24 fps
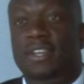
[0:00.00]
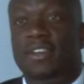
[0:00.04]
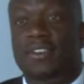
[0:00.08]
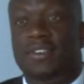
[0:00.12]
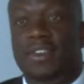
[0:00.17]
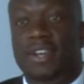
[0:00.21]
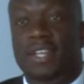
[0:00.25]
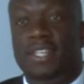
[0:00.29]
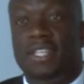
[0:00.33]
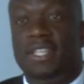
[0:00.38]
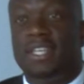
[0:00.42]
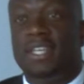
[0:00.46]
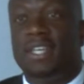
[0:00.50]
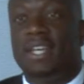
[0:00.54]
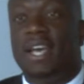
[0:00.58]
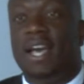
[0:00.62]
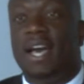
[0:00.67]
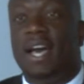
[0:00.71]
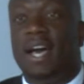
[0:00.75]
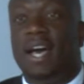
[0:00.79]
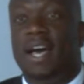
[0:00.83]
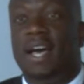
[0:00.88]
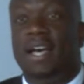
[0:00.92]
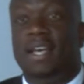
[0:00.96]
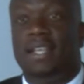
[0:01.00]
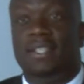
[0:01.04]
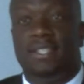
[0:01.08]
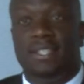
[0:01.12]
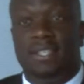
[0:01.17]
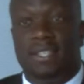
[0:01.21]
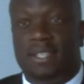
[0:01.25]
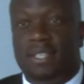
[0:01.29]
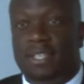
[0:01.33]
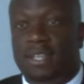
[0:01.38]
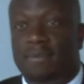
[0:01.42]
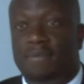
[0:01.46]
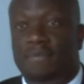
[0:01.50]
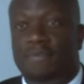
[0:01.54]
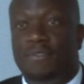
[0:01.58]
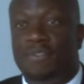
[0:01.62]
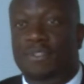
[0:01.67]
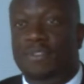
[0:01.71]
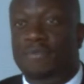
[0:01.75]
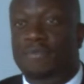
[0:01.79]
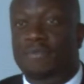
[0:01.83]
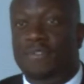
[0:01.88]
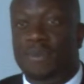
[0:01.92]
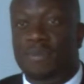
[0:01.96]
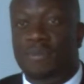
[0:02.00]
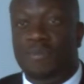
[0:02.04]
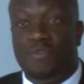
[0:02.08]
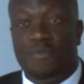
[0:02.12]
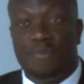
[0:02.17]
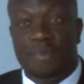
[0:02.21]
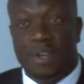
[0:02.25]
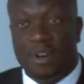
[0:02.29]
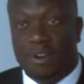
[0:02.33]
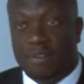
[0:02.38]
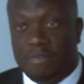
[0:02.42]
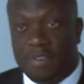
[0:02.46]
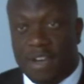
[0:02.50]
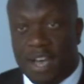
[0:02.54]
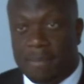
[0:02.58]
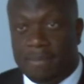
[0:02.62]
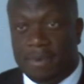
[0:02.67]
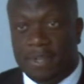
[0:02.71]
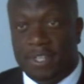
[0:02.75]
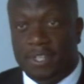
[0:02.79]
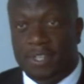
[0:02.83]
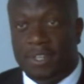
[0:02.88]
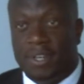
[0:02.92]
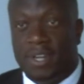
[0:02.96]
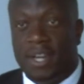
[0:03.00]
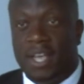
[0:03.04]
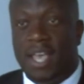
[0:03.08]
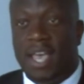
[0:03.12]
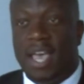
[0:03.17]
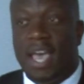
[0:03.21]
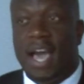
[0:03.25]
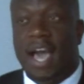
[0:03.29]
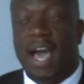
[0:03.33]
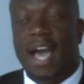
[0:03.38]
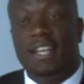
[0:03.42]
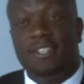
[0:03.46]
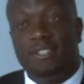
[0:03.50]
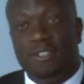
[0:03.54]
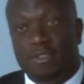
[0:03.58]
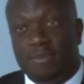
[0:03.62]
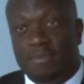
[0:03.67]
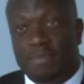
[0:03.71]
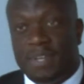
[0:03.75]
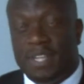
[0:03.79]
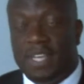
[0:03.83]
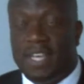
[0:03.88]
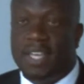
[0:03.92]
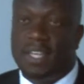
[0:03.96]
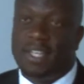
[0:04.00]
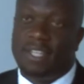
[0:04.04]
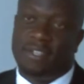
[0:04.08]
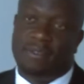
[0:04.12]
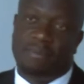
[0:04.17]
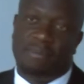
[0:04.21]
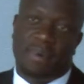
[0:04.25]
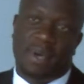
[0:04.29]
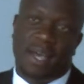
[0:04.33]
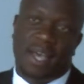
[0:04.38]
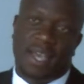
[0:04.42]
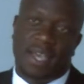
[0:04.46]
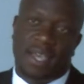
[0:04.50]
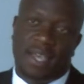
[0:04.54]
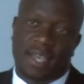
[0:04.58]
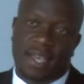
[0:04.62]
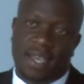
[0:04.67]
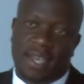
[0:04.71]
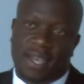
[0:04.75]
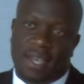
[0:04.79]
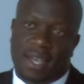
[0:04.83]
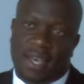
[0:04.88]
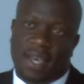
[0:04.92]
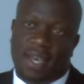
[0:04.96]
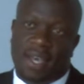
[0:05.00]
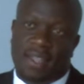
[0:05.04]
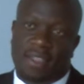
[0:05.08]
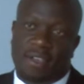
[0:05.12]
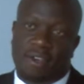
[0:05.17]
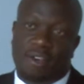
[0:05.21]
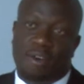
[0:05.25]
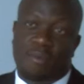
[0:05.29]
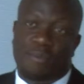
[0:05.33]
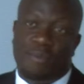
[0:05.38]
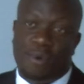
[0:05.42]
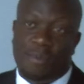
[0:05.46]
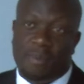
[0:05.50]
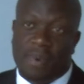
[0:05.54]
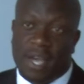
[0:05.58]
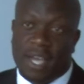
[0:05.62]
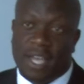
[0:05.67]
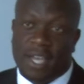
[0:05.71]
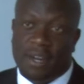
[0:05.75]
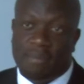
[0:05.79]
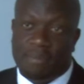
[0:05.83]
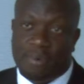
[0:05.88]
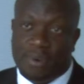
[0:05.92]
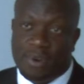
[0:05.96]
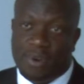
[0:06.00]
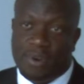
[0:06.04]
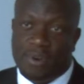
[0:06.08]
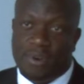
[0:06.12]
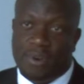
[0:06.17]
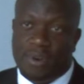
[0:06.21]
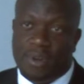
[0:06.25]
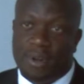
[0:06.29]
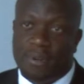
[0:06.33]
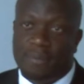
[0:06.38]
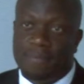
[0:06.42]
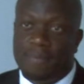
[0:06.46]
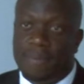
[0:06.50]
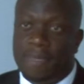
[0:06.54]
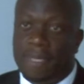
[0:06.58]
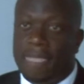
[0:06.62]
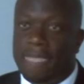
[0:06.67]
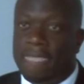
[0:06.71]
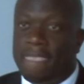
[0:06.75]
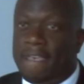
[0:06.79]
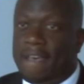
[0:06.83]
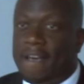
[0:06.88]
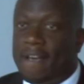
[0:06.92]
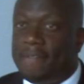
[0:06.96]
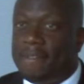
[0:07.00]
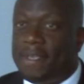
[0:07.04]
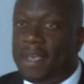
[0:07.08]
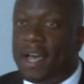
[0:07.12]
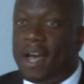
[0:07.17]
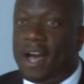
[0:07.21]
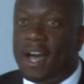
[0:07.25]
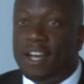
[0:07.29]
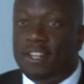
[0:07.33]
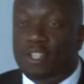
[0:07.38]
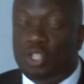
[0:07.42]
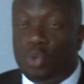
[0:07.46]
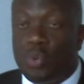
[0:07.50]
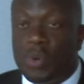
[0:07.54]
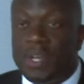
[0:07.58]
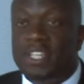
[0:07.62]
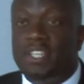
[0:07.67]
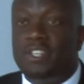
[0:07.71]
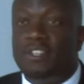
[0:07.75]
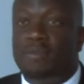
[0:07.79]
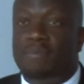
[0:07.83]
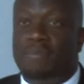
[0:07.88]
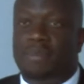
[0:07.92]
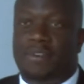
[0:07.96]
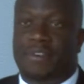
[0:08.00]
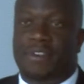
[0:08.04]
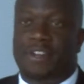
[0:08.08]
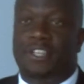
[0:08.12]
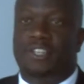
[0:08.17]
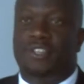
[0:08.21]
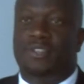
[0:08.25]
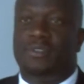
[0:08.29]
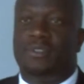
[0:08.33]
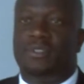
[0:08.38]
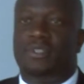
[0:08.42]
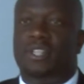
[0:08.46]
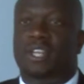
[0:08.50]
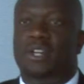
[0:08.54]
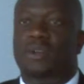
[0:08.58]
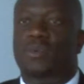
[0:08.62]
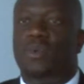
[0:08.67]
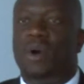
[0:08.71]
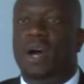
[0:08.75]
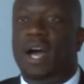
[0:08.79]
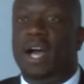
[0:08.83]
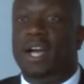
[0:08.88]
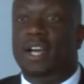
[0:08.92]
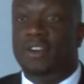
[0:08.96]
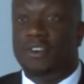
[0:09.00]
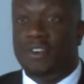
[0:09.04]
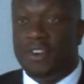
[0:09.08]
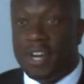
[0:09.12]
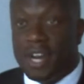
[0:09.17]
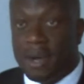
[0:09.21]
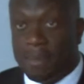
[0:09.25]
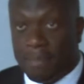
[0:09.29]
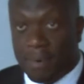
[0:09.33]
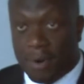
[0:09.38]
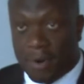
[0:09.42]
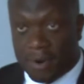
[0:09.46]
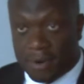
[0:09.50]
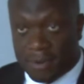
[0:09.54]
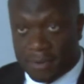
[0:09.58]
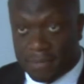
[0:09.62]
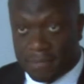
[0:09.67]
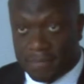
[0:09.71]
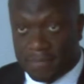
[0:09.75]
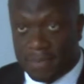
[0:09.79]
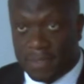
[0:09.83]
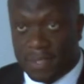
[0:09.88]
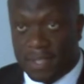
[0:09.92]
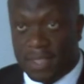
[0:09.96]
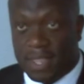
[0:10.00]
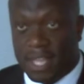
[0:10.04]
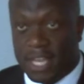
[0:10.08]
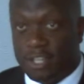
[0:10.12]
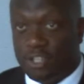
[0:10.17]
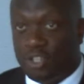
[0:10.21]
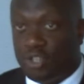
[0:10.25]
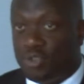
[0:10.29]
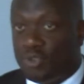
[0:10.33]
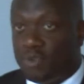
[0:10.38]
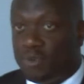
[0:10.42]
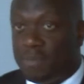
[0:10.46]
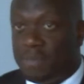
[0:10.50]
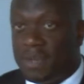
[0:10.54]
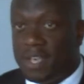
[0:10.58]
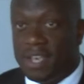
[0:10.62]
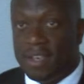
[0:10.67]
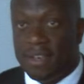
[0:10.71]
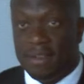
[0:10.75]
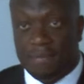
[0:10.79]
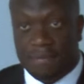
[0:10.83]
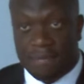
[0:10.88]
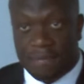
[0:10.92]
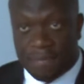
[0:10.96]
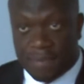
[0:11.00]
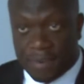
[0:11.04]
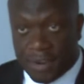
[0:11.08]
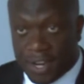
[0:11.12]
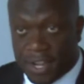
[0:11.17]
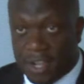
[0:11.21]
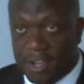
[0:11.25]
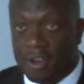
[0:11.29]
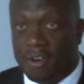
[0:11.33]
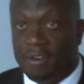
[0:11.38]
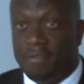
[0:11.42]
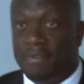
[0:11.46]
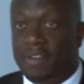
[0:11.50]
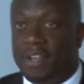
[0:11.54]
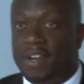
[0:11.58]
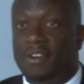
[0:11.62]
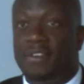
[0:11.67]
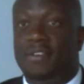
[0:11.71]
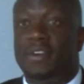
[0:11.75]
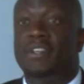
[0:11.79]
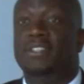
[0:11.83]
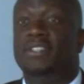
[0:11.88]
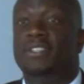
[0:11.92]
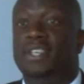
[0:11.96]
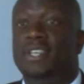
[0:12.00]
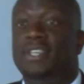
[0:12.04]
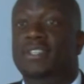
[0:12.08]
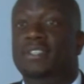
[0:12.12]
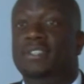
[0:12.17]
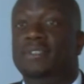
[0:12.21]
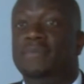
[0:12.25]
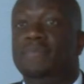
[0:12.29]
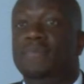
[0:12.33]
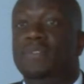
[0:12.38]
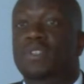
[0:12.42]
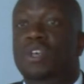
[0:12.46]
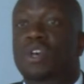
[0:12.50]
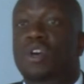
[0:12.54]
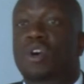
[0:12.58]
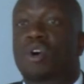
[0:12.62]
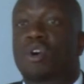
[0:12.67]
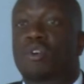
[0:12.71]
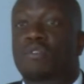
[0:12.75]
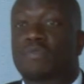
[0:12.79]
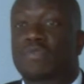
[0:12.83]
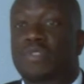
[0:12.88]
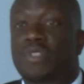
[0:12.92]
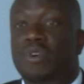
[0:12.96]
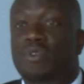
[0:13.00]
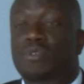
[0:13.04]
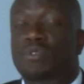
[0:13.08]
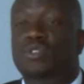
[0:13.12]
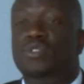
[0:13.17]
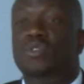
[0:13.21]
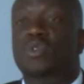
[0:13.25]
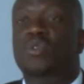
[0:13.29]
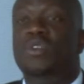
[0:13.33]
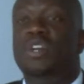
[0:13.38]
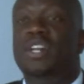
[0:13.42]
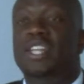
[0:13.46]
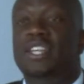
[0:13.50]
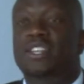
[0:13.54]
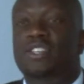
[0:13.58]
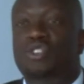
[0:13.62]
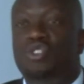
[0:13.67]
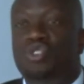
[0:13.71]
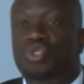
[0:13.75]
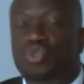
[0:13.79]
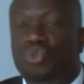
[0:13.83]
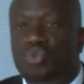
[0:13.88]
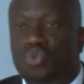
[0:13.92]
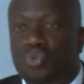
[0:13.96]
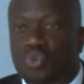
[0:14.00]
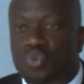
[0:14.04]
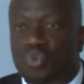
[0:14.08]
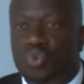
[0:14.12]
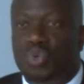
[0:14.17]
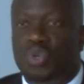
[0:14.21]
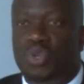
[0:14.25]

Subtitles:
creating a system for the free movement of capital as obligated by the Common Market Protocol. There are 20 operations that were agreed upon that should be free of hindrances. Of those, only two